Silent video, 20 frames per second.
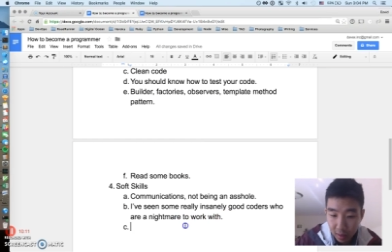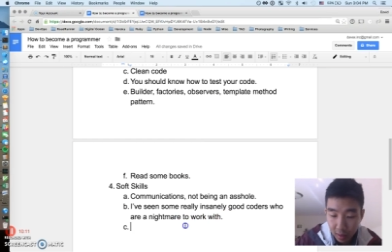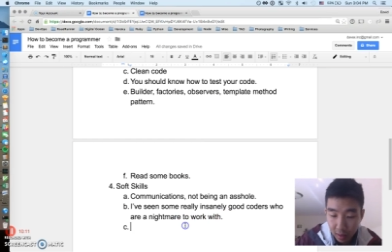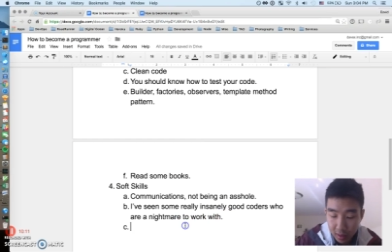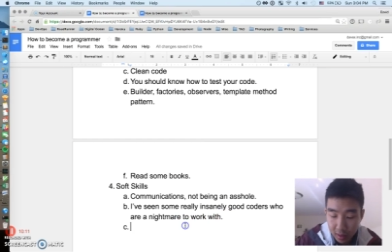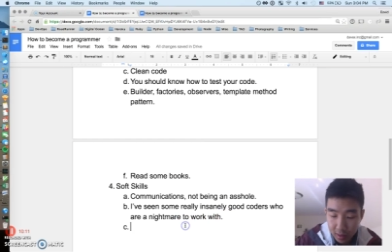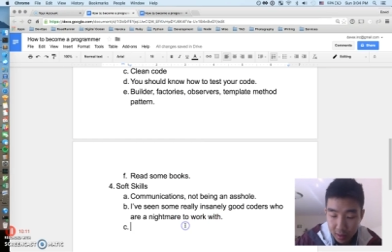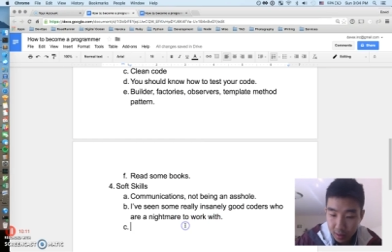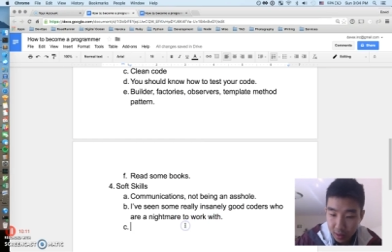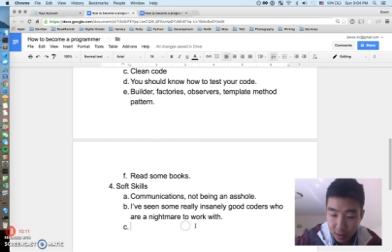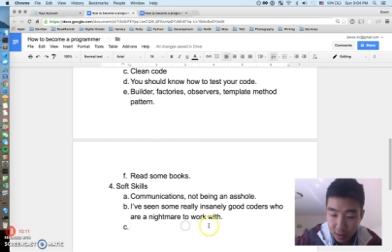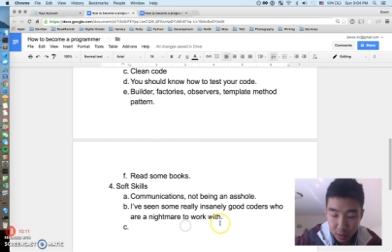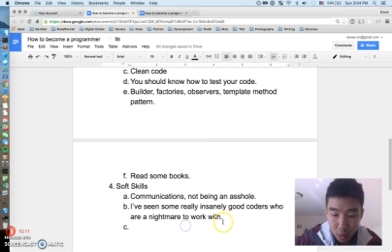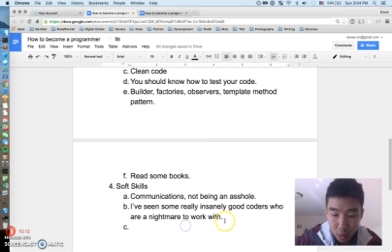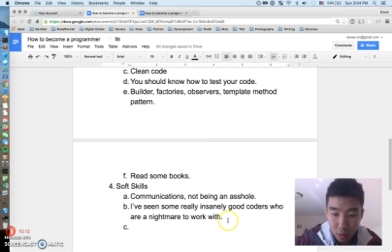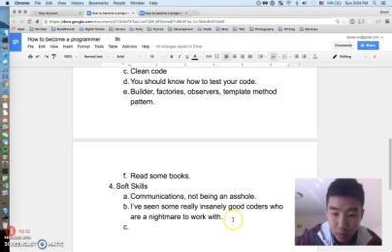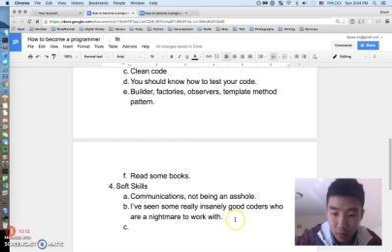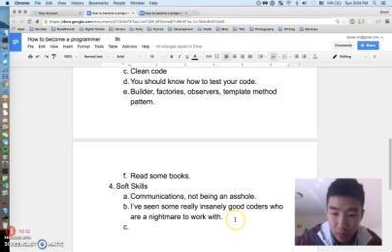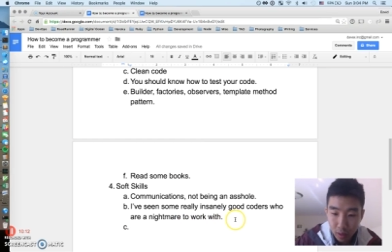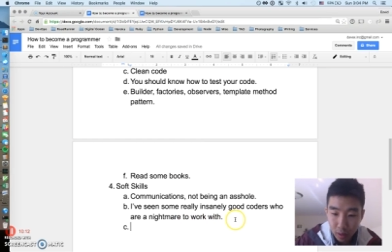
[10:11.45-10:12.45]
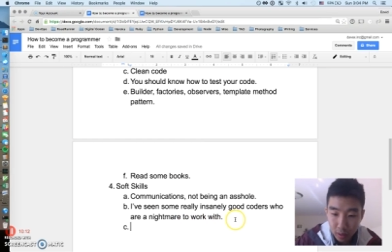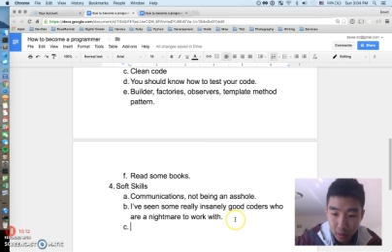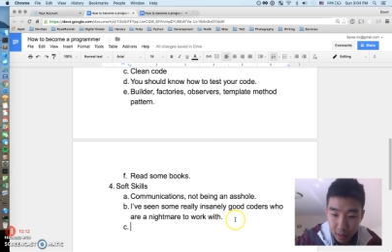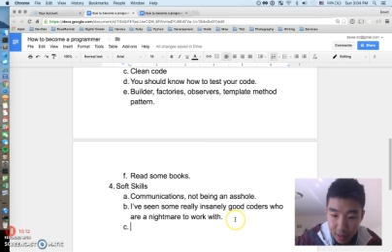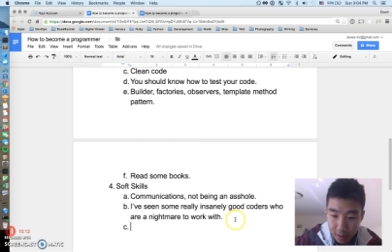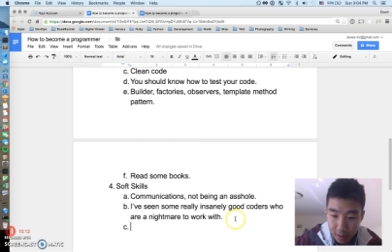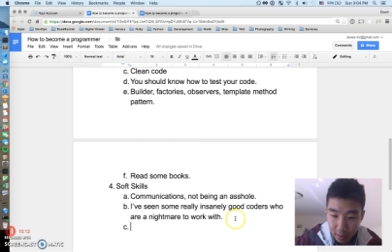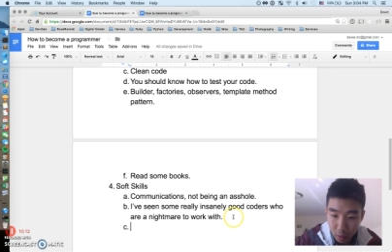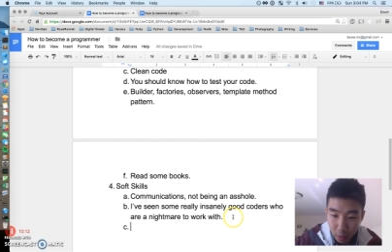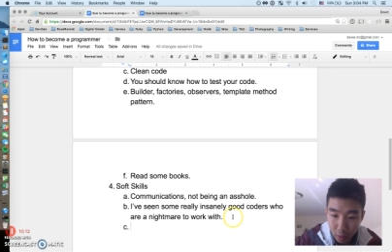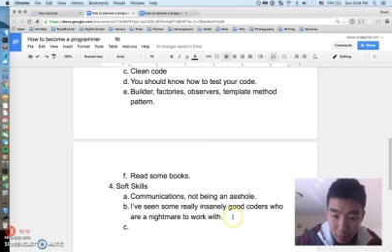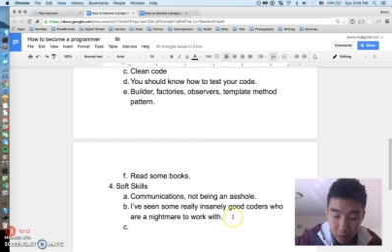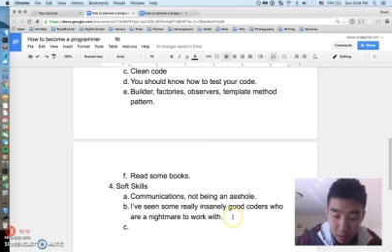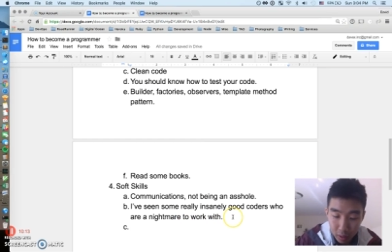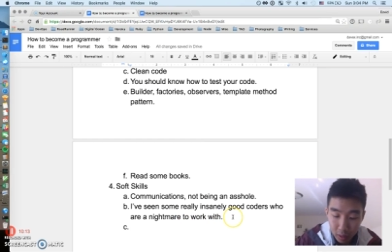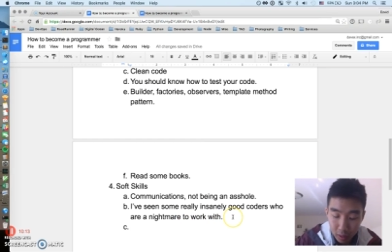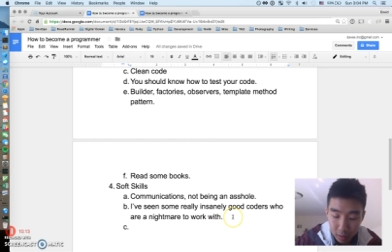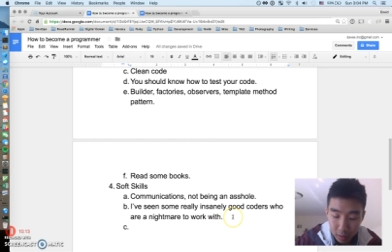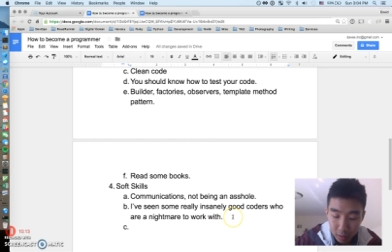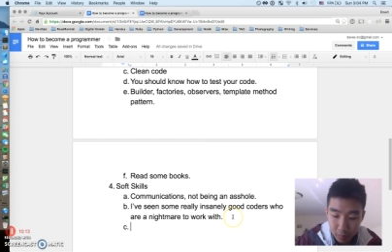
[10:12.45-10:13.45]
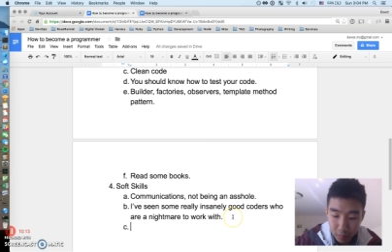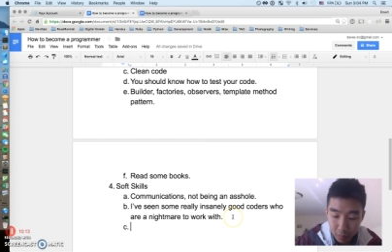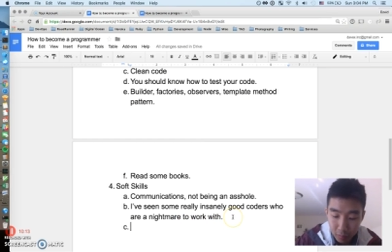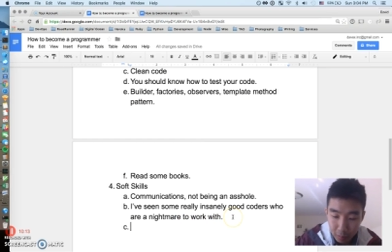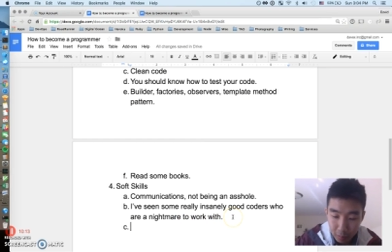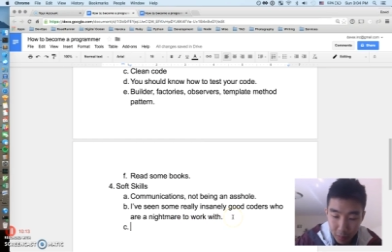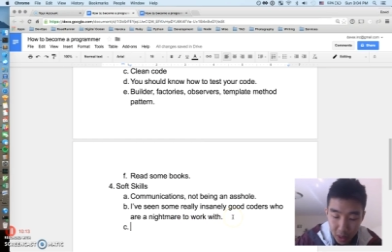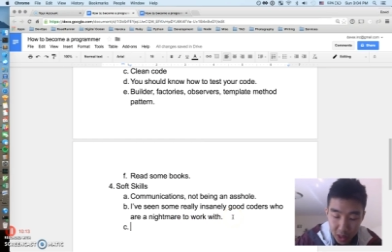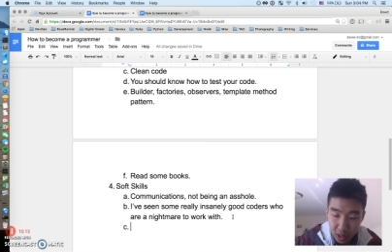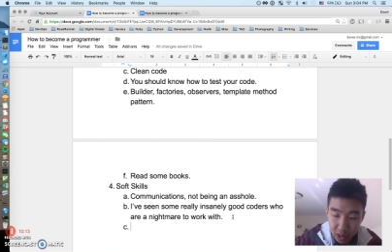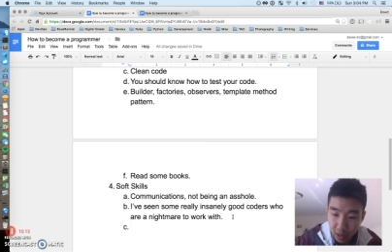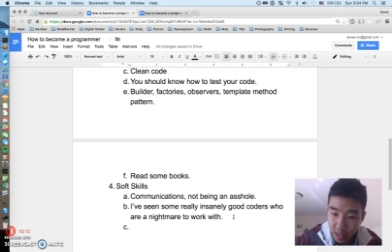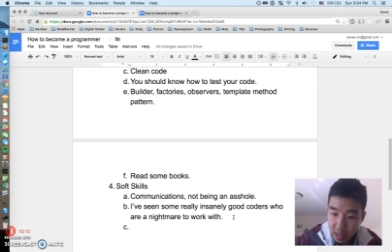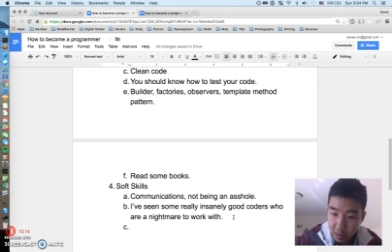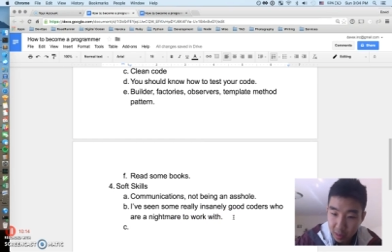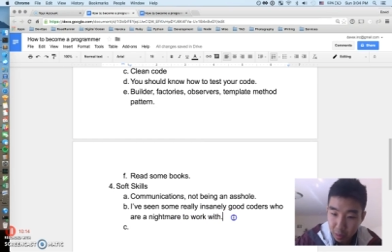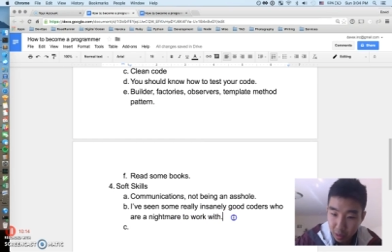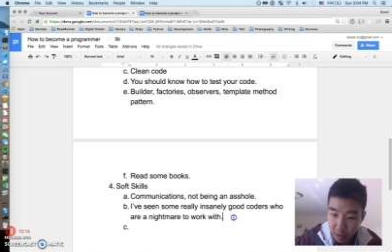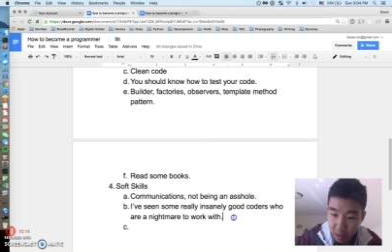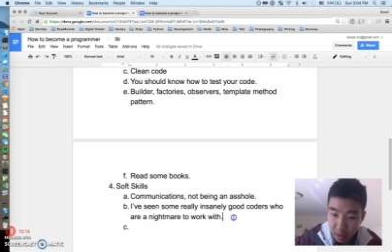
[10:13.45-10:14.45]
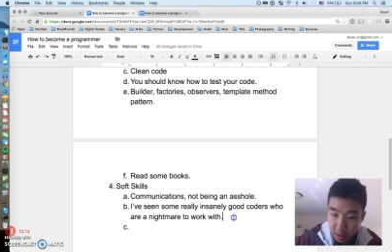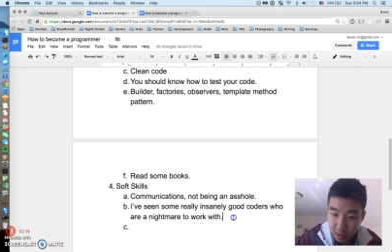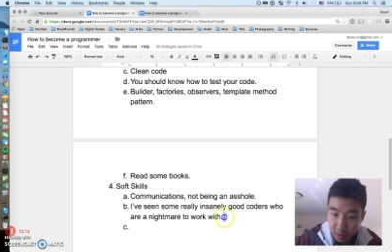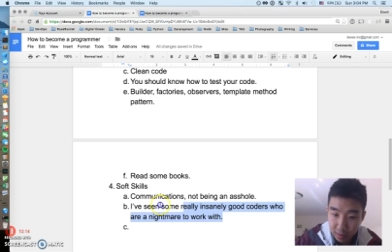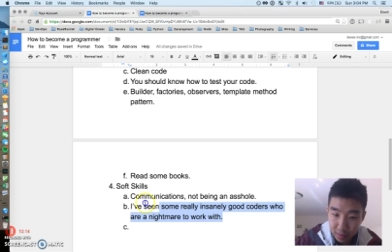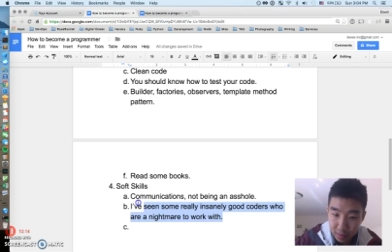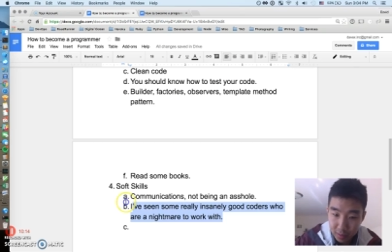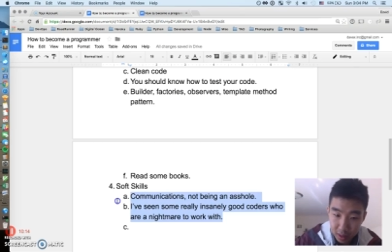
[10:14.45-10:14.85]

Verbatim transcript: it's just overall le- overall much less productive.